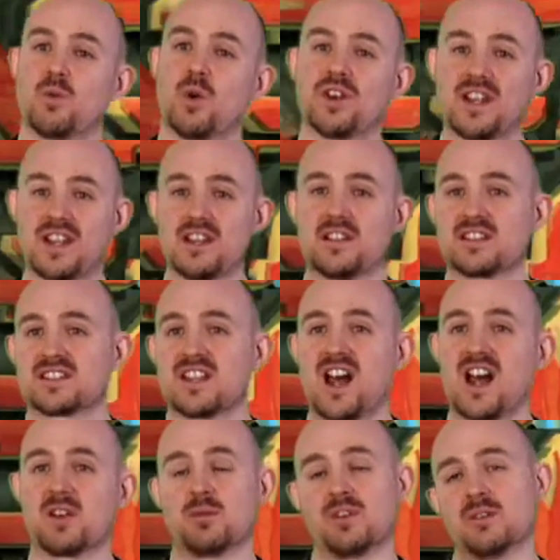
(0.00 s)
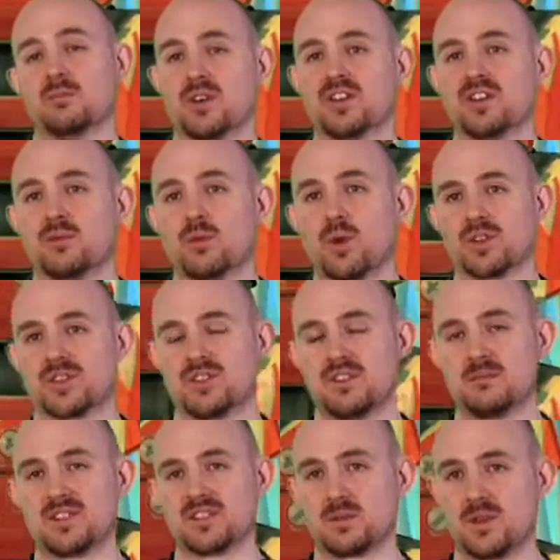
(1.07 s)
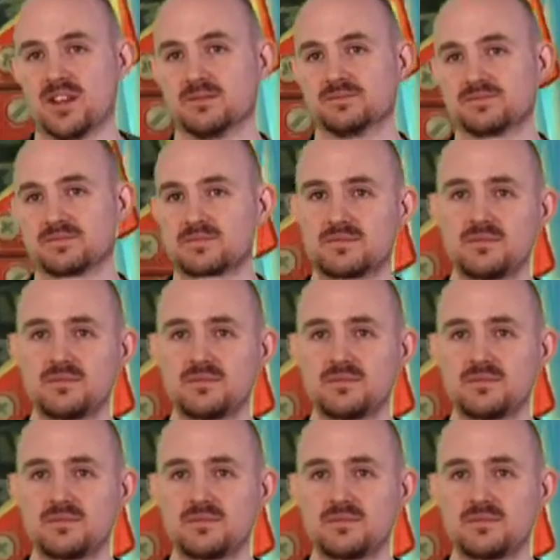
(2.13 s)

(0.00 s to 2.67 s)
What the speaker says: one either side, with a body of water in between.